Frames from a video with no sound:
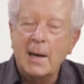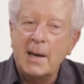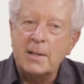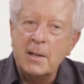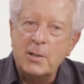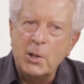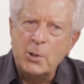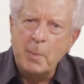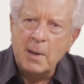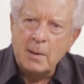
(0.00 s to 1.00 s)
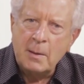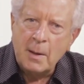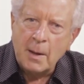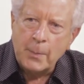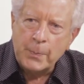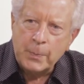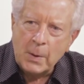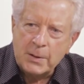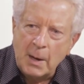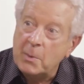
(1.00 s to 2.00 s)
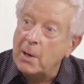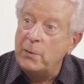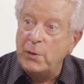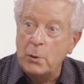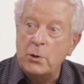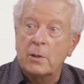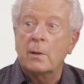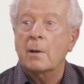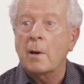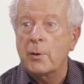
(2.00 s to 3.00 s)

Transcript: Yes, because there's been some confusion and